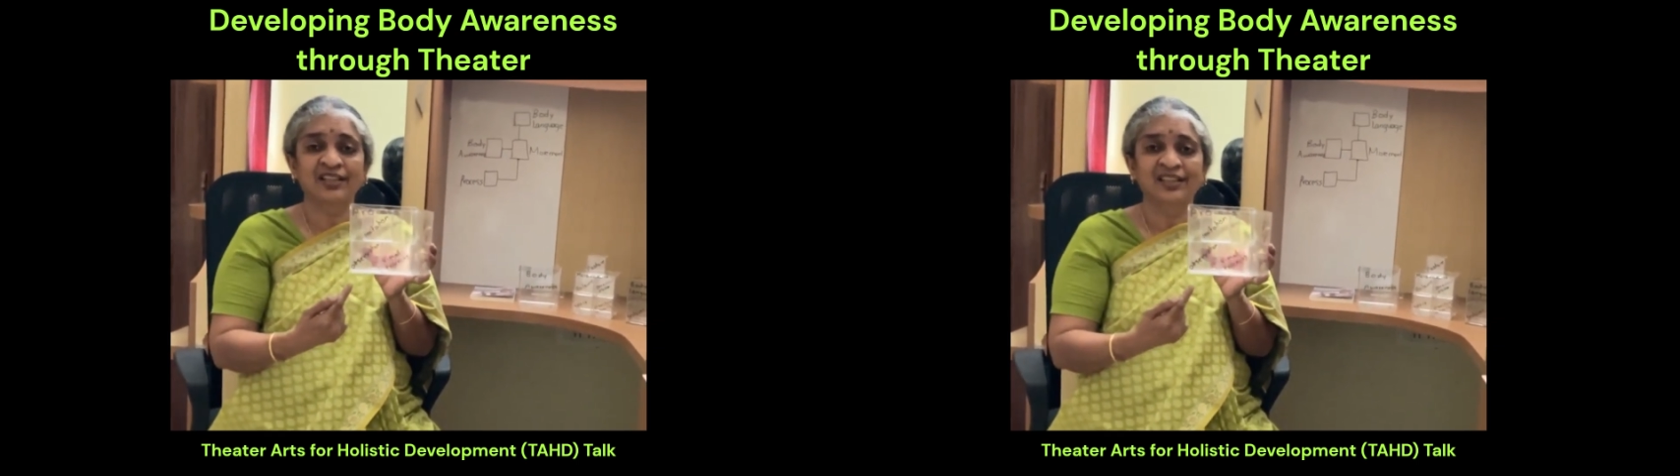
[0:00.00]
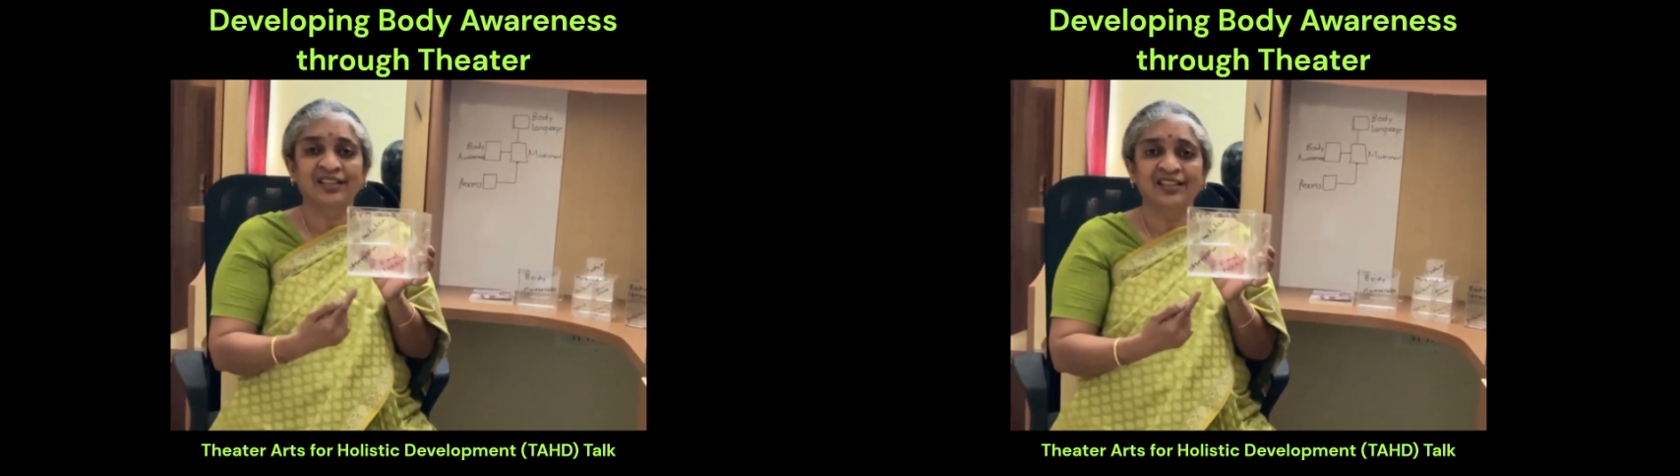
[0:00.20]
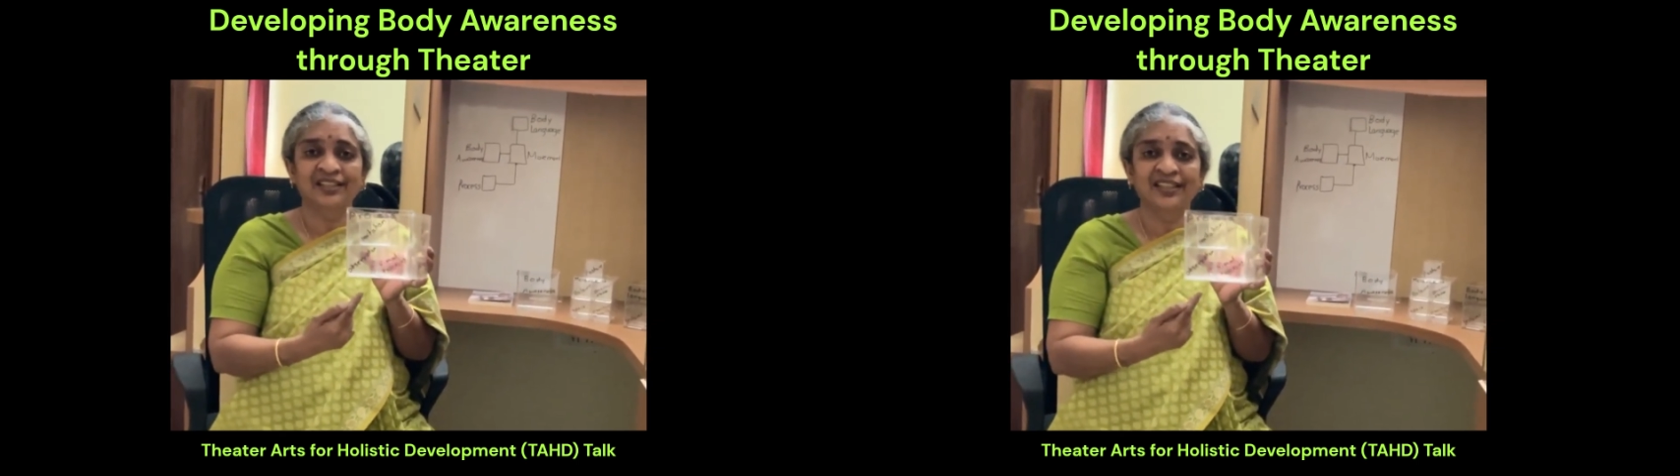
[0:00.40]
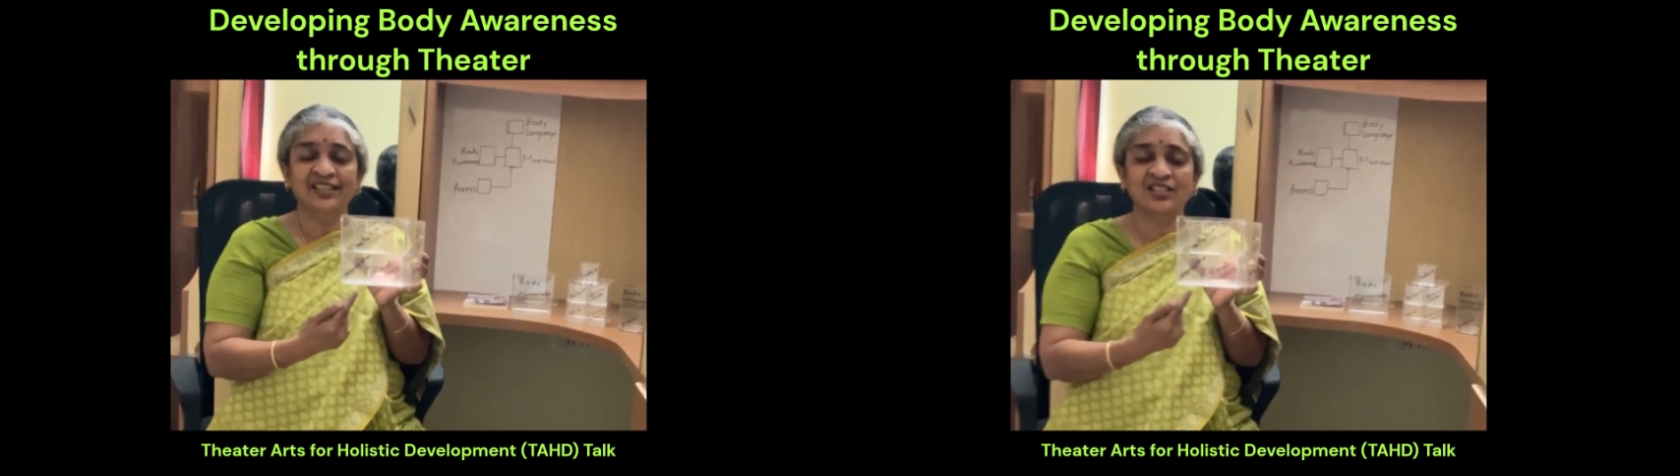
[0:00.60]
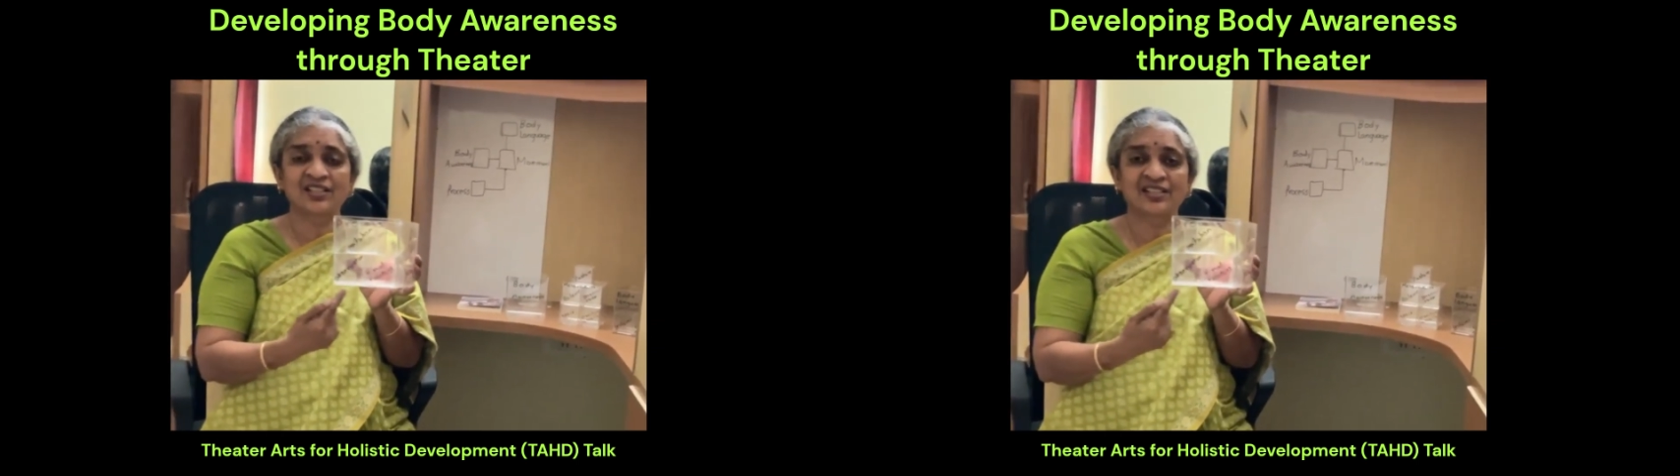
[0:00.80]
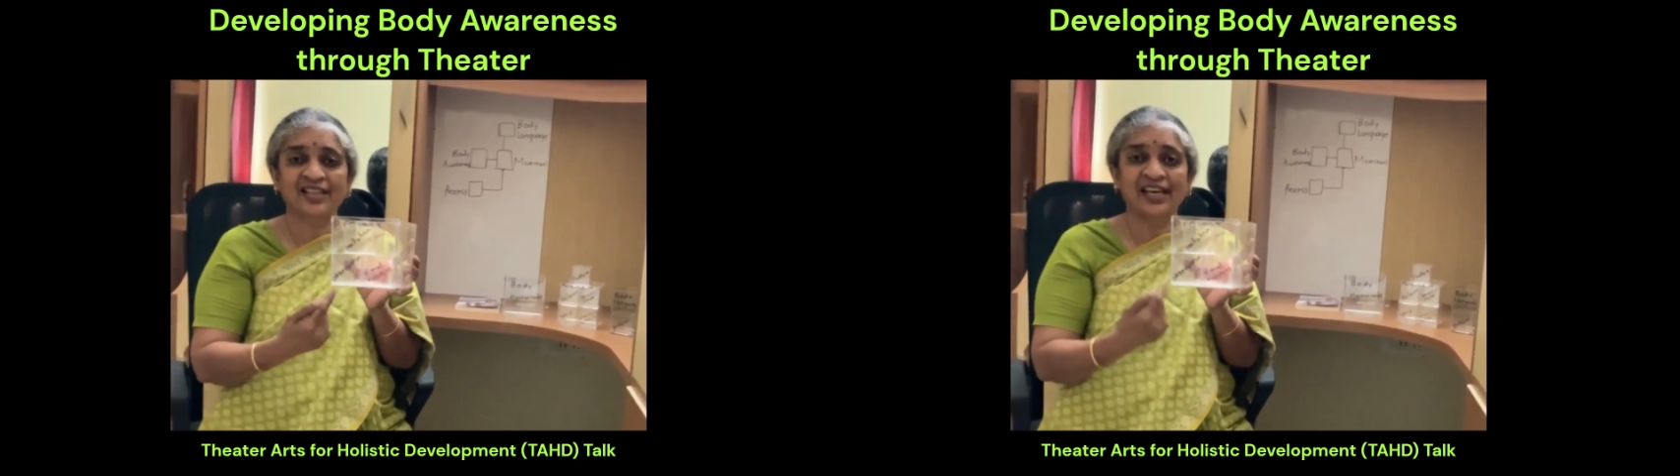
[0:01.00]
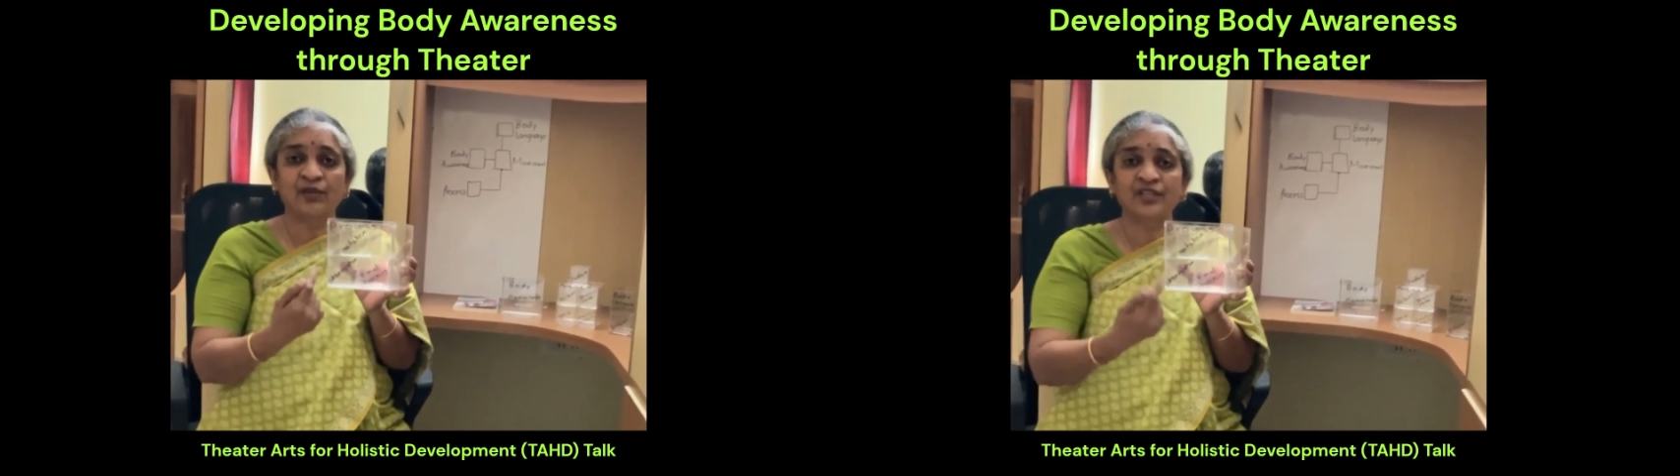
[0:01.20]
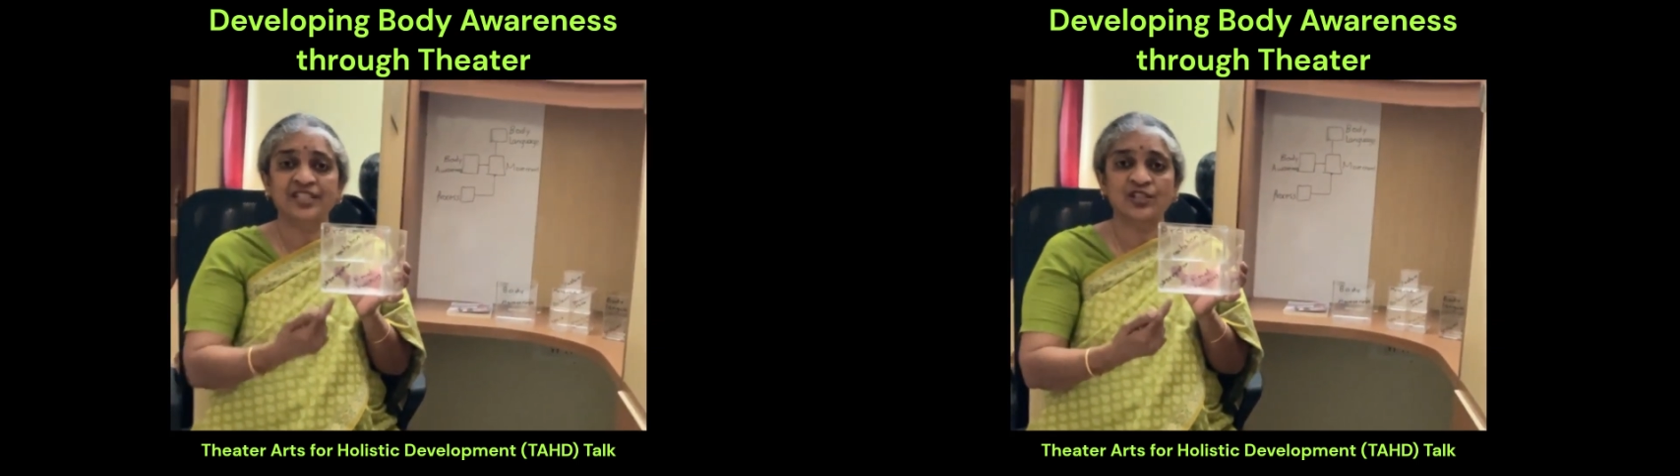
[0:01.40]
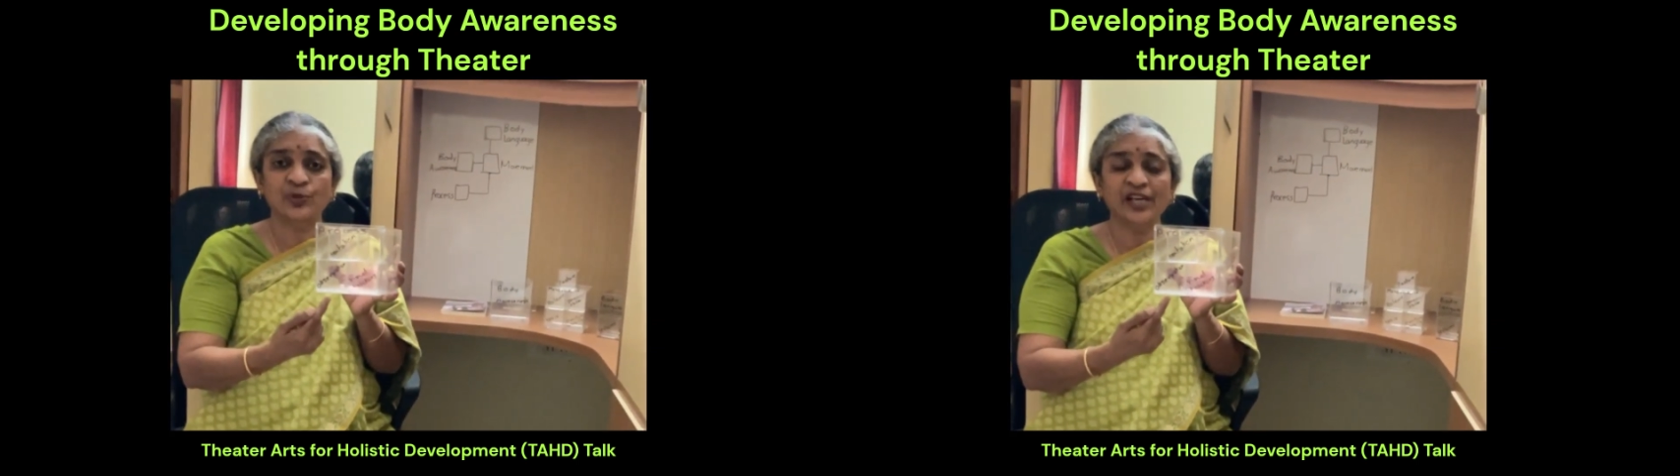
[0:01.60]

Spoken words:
these elements as well.